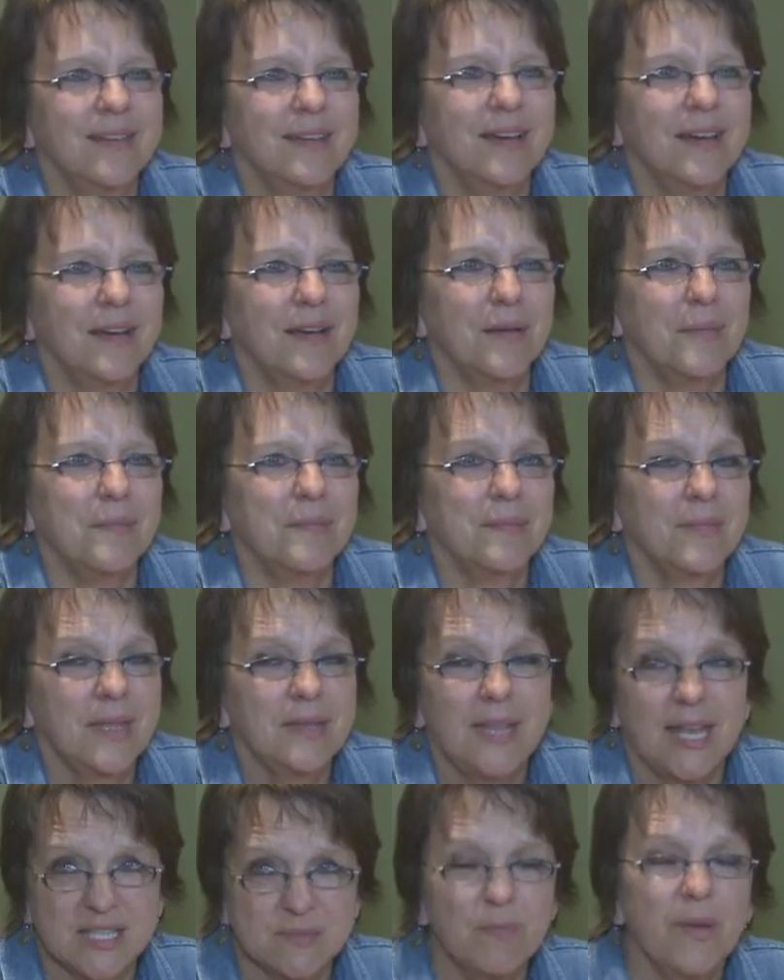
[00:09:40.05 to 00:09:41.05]
And
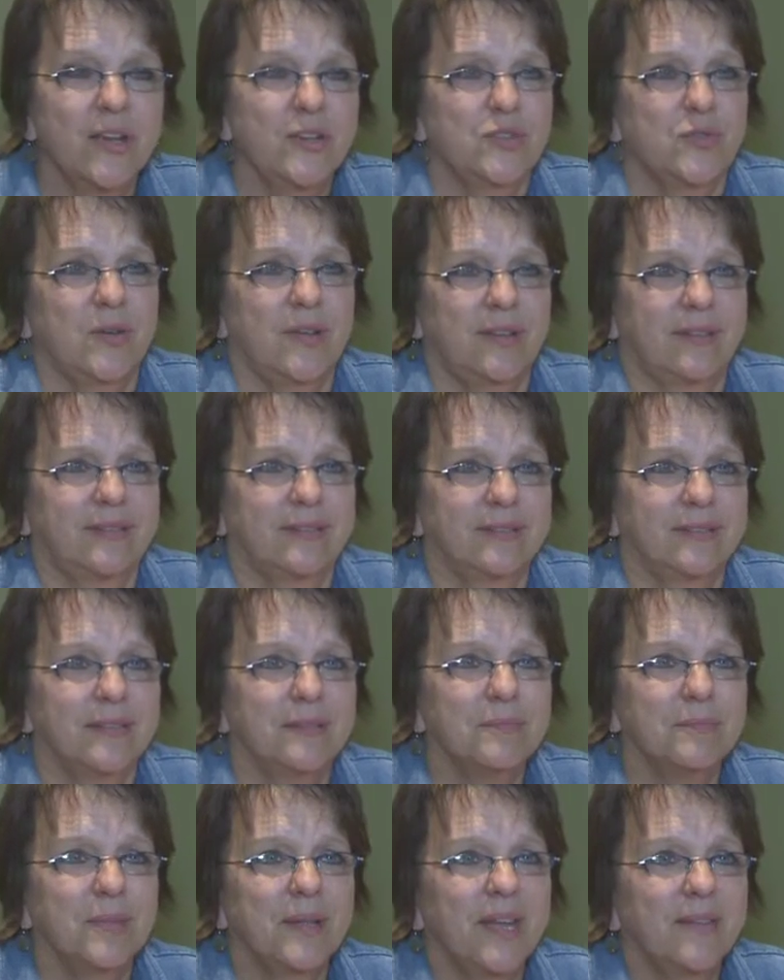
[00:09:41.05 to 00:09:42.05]
that's my choice.
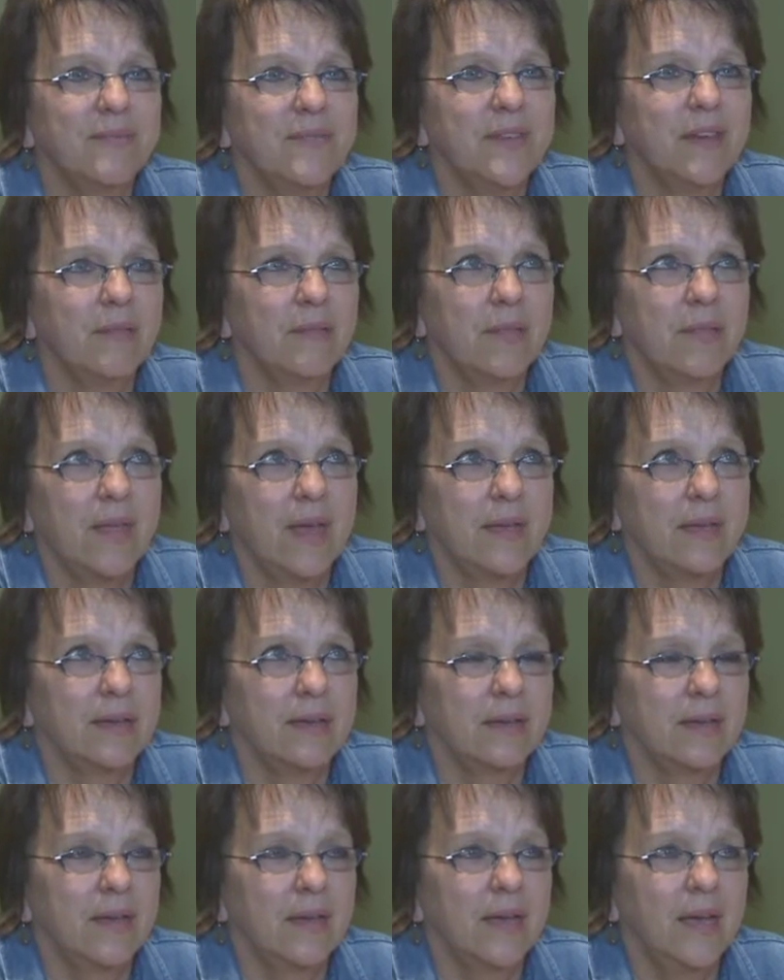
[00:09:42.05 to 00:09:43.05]
But I feel like
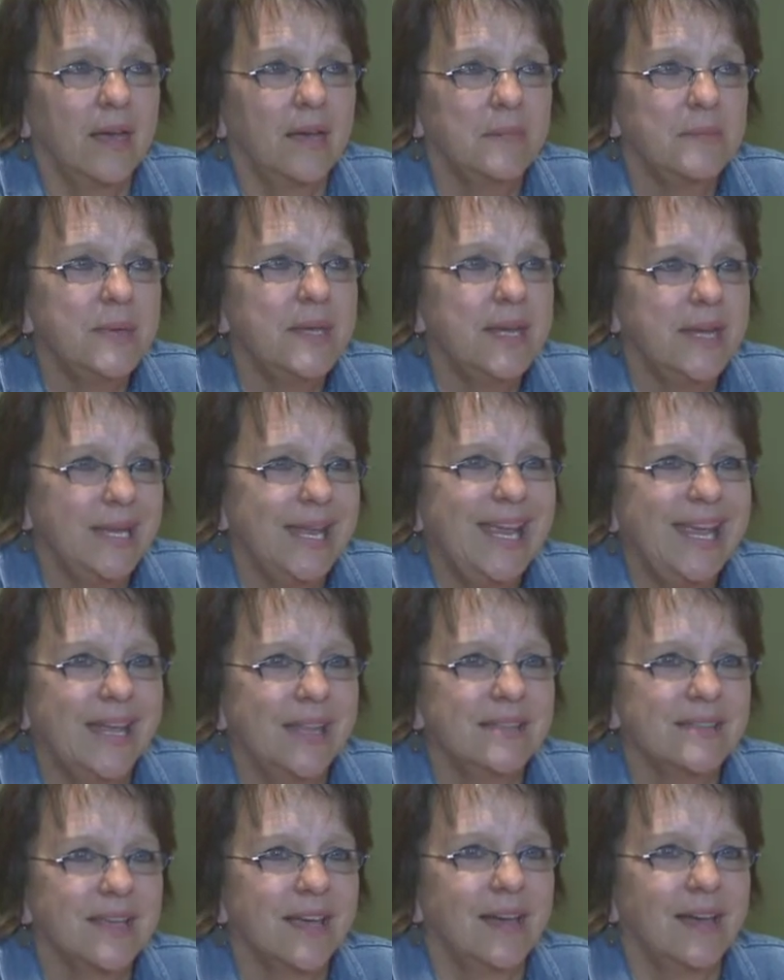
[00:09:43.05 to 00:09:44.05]
being
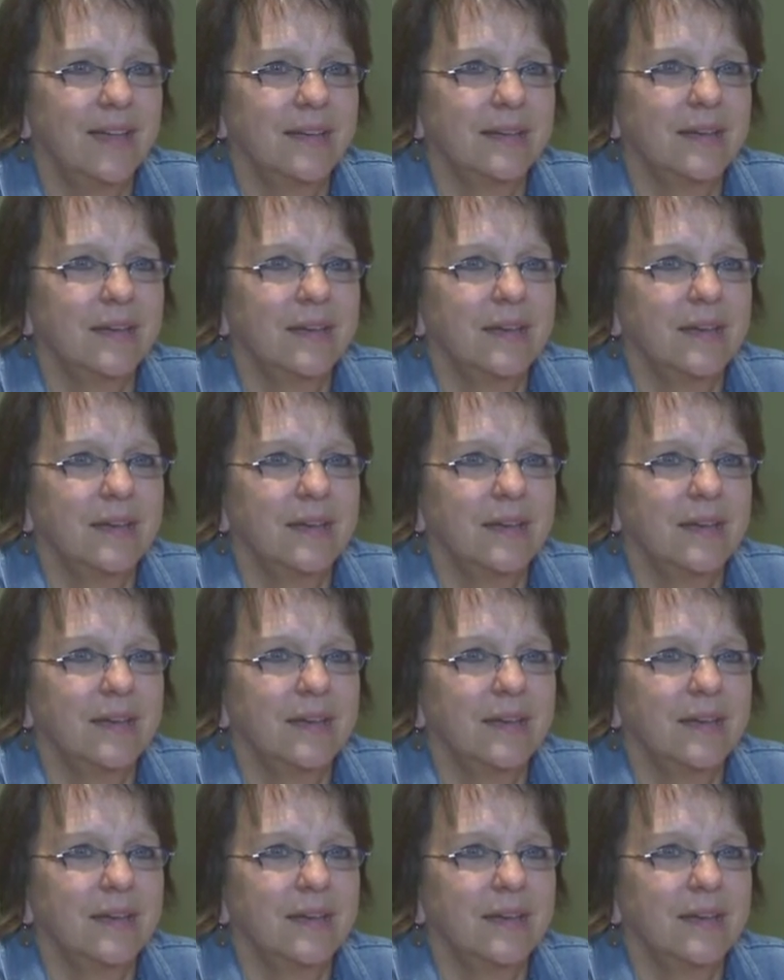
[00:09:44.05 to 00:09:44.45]
hands-on